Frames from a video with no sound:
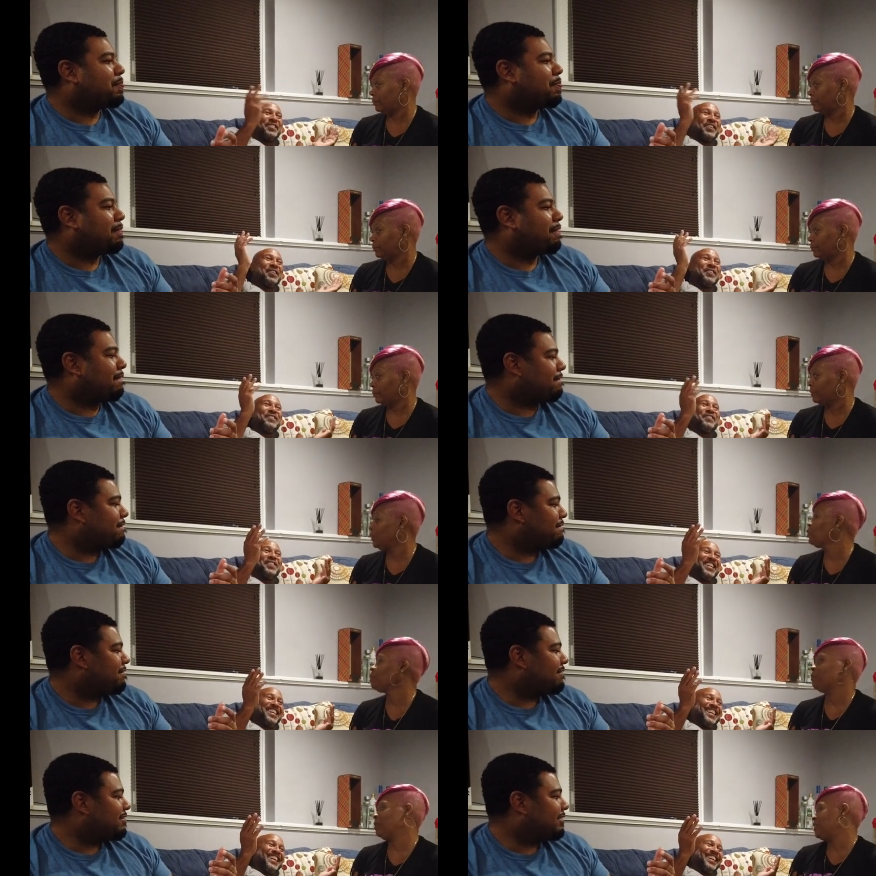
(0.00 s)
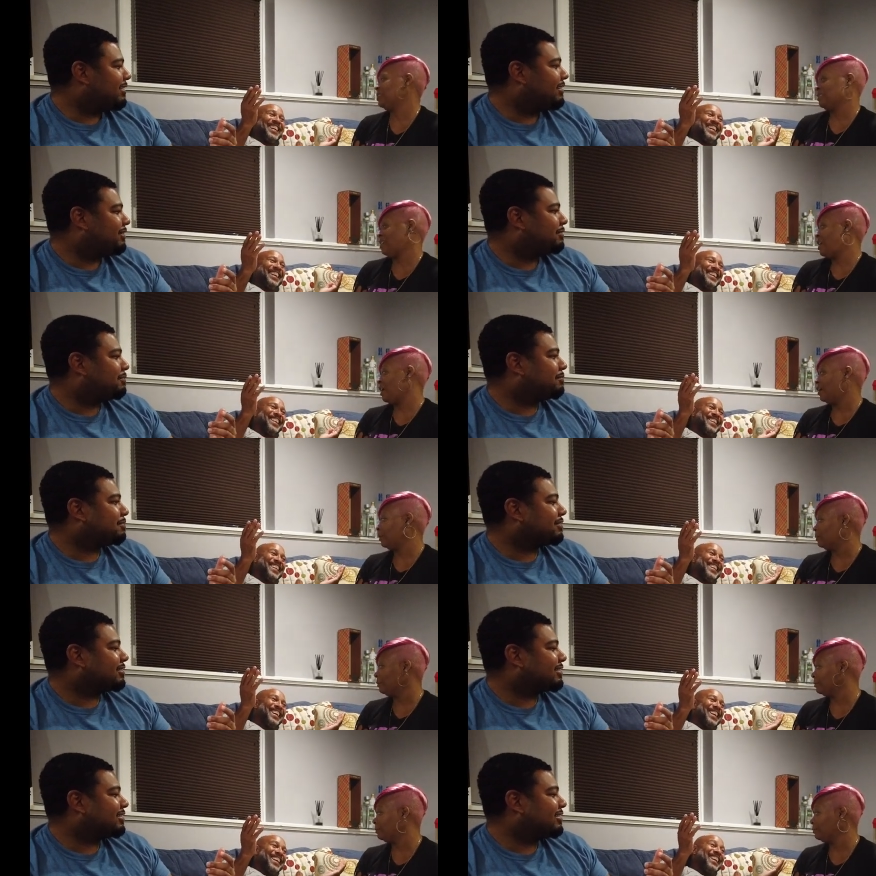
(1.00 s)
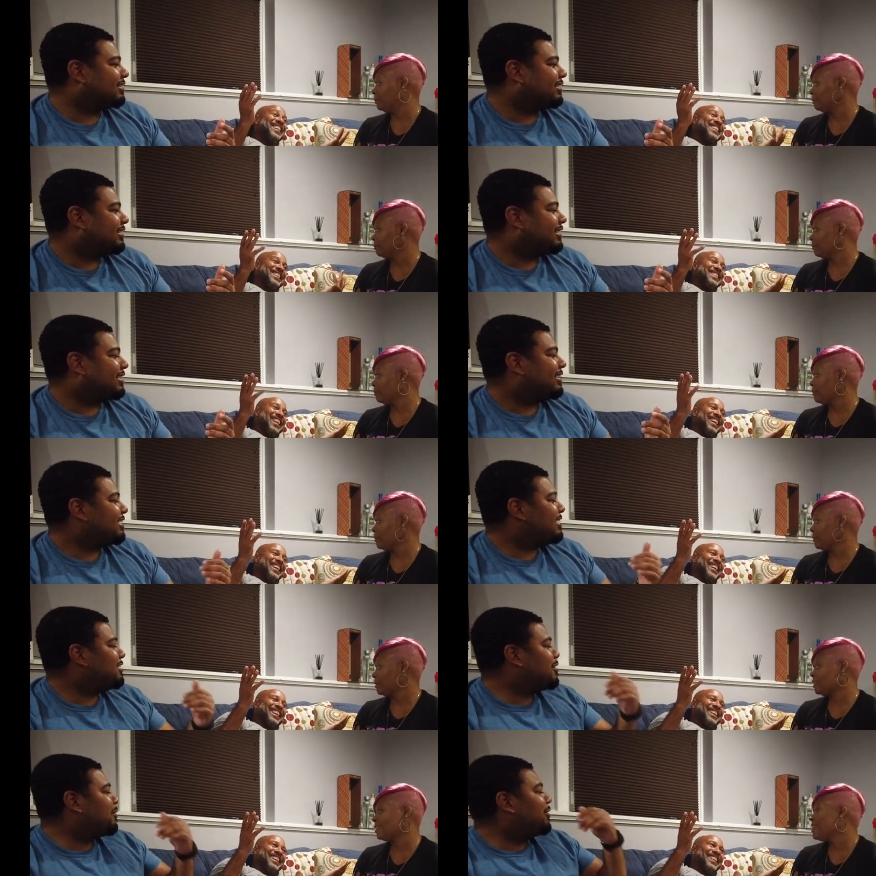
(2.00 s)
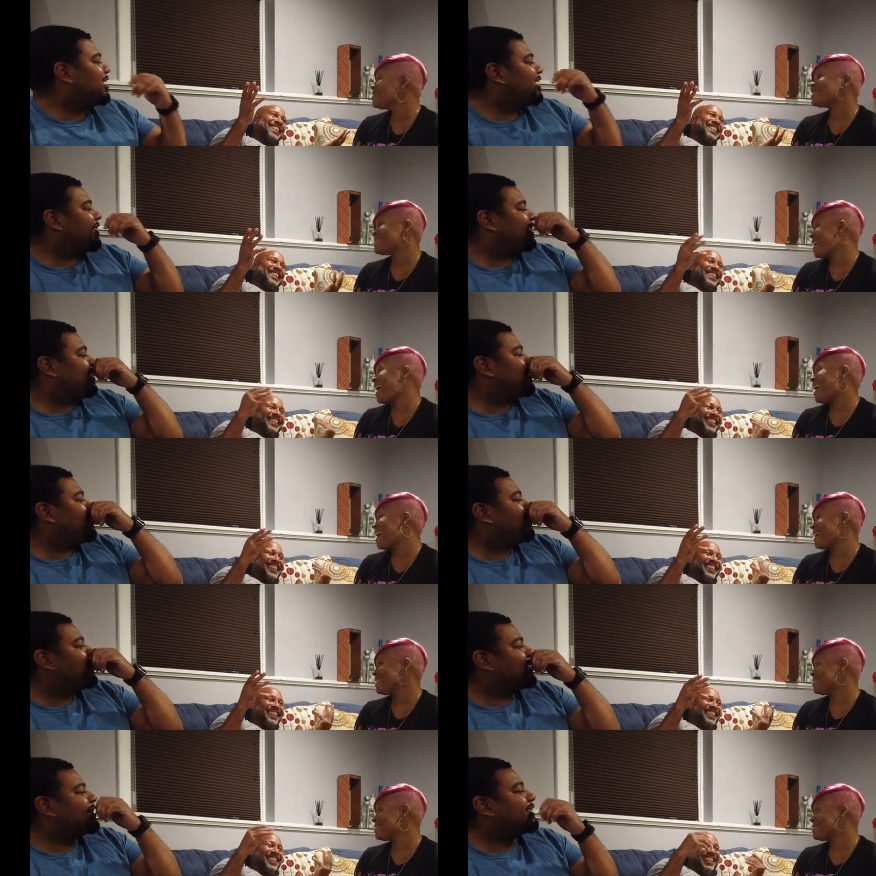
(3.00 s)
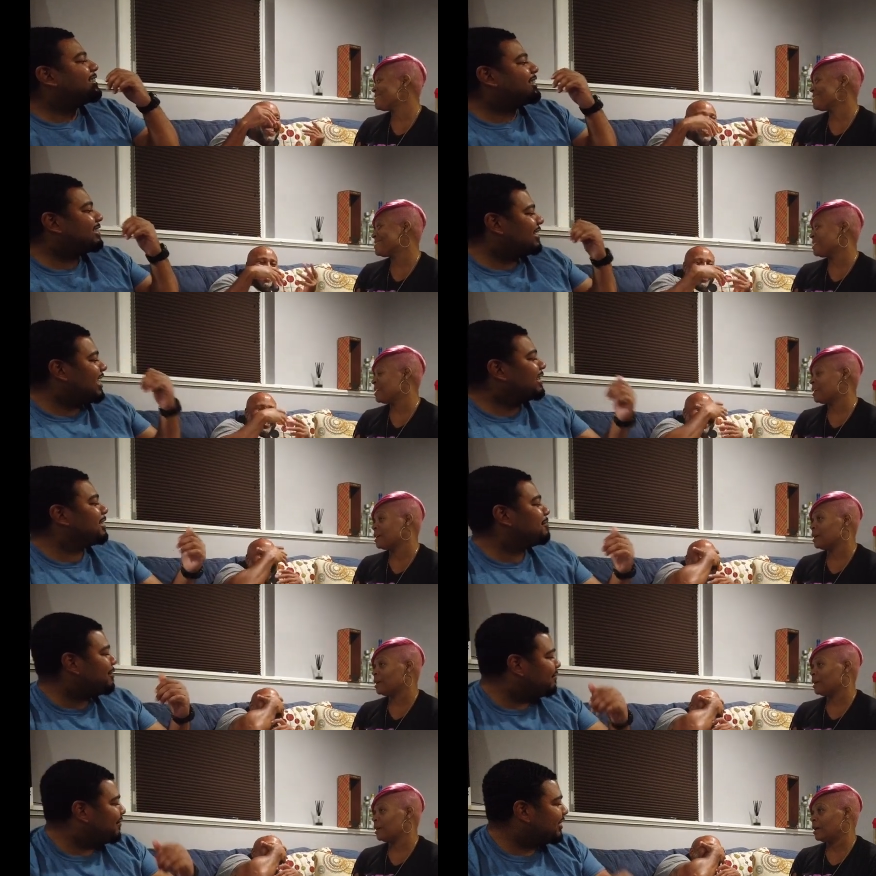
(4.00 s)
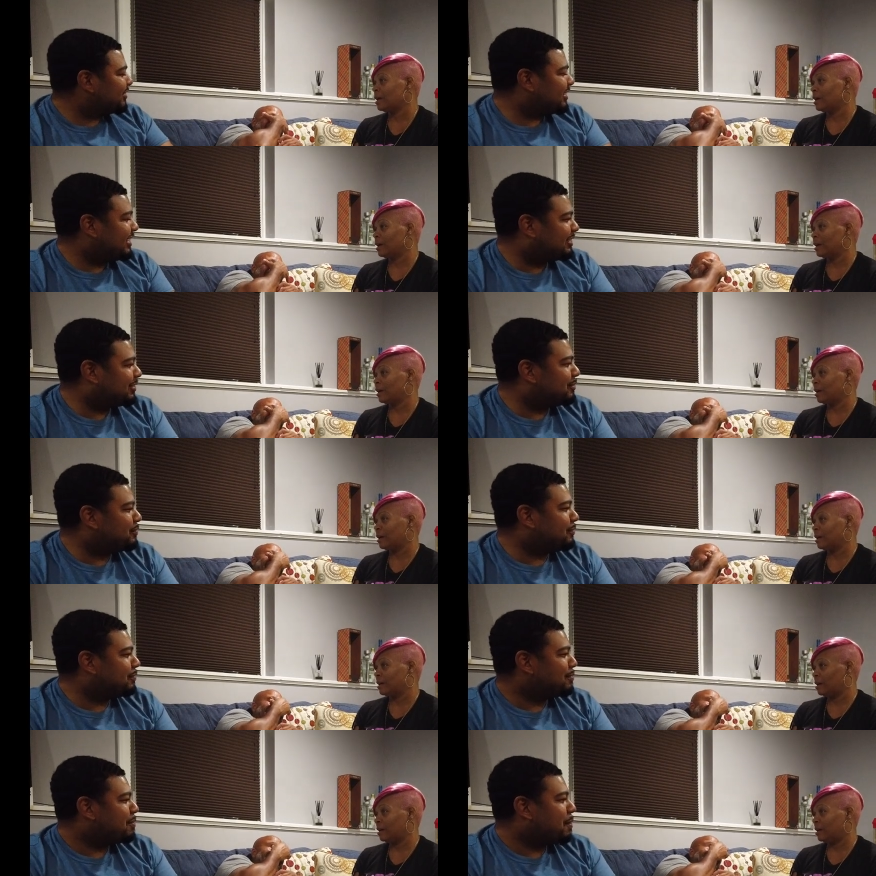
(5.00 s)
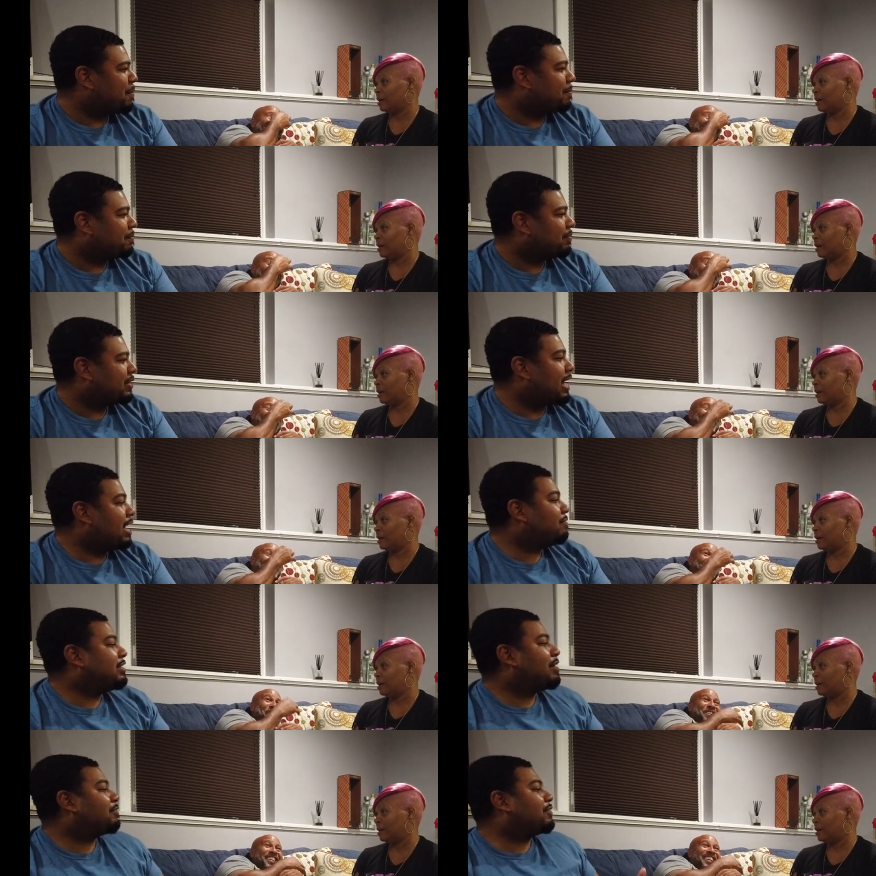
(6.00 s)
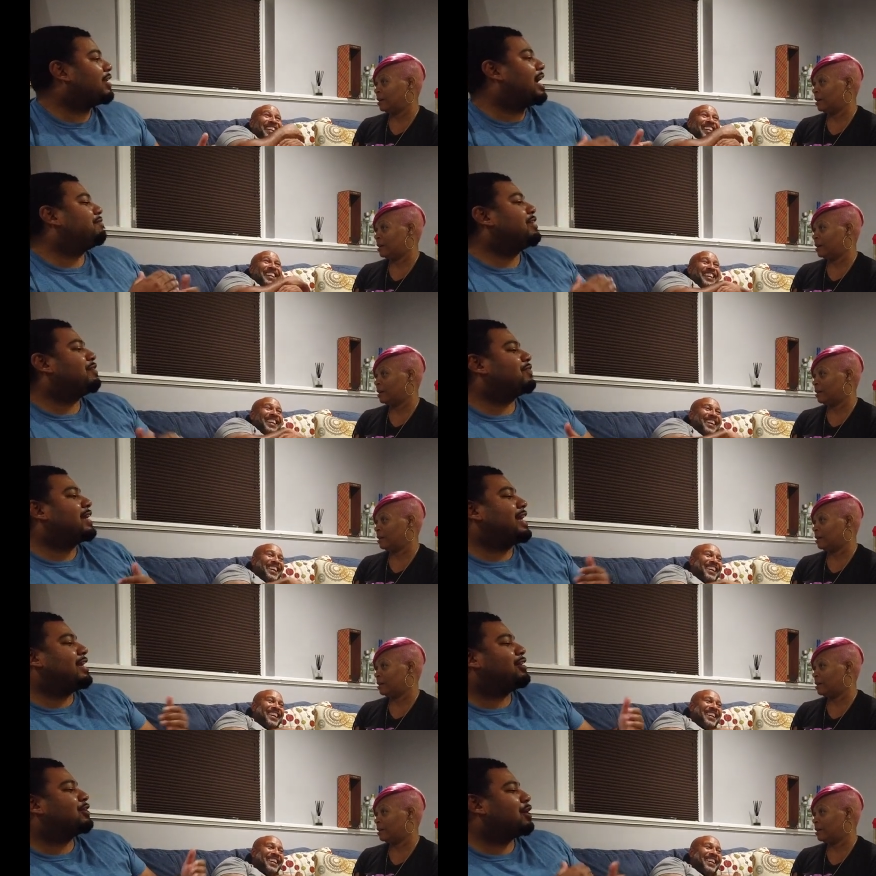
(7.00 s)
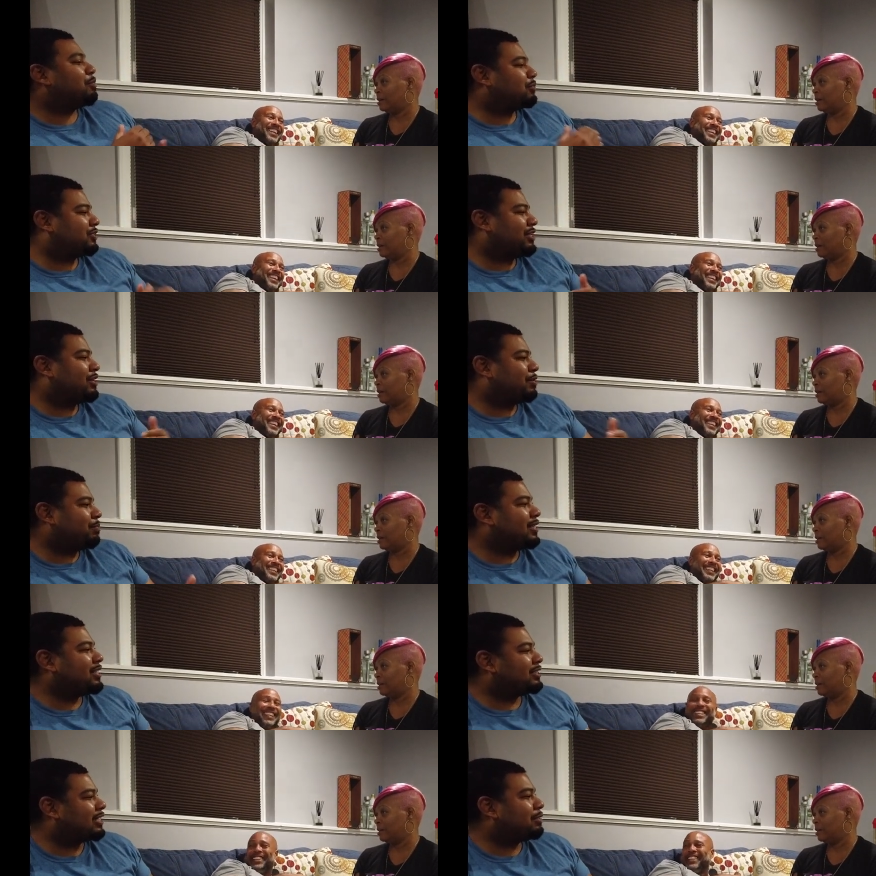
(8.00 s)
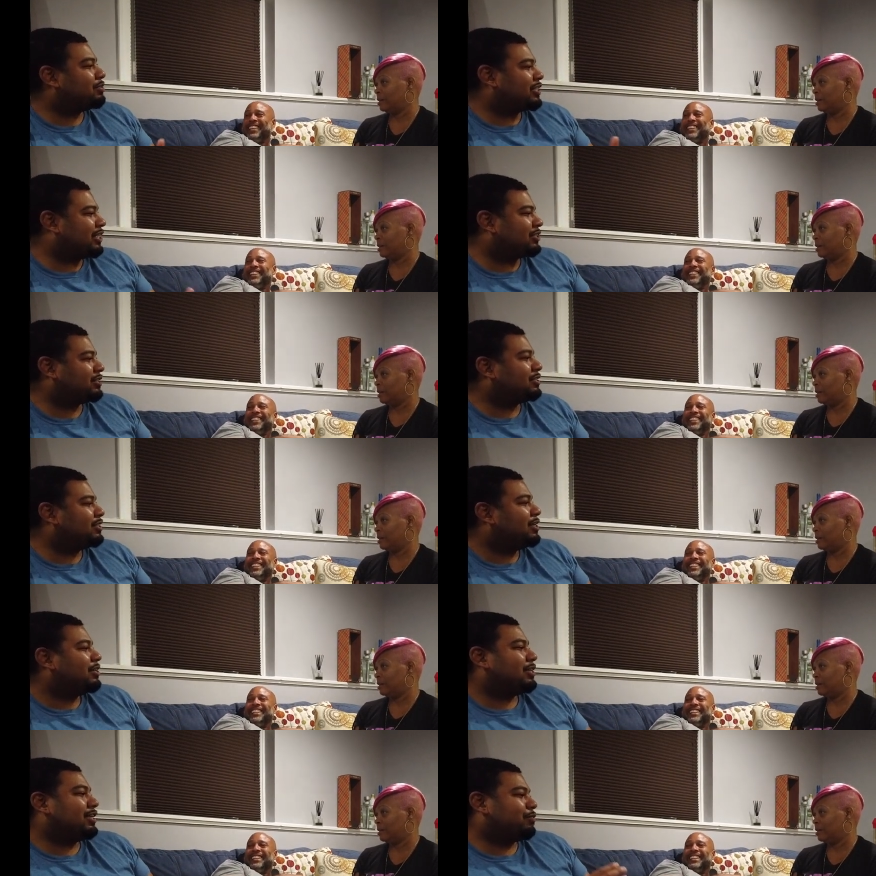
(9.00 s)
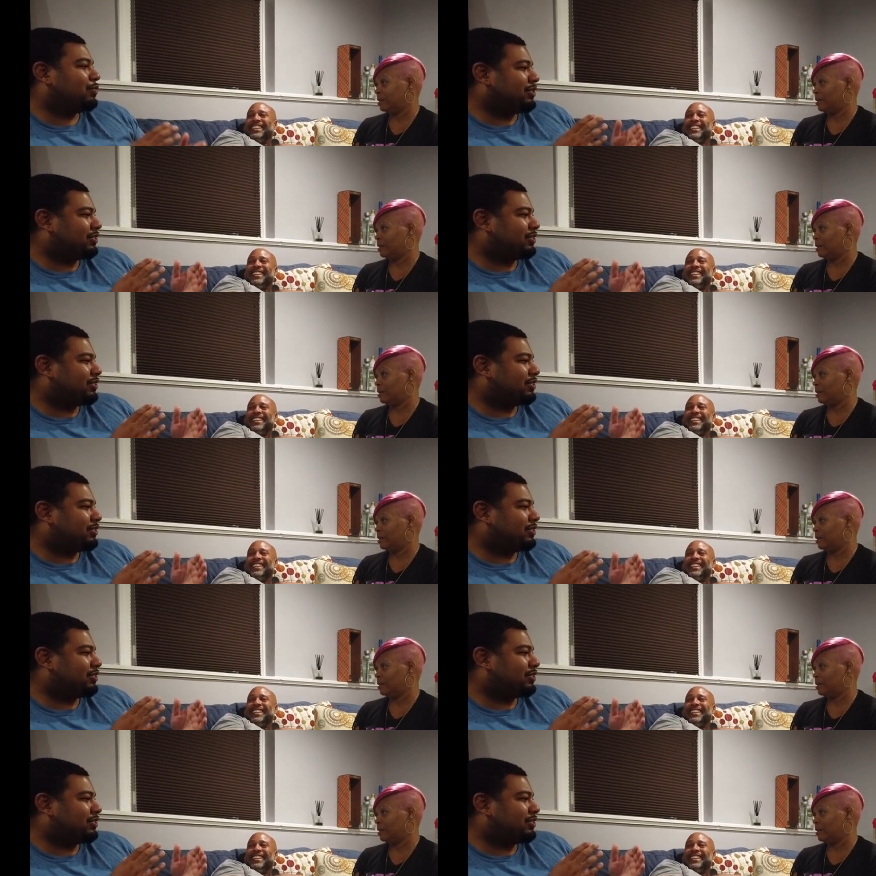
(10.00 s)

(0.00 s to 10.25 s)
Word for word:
Speaker 1: therapy. No, the fuck is not. it's like it. you know what? You know what? That's exactly what it feels like too. I've never I've never had a couples therapy type session with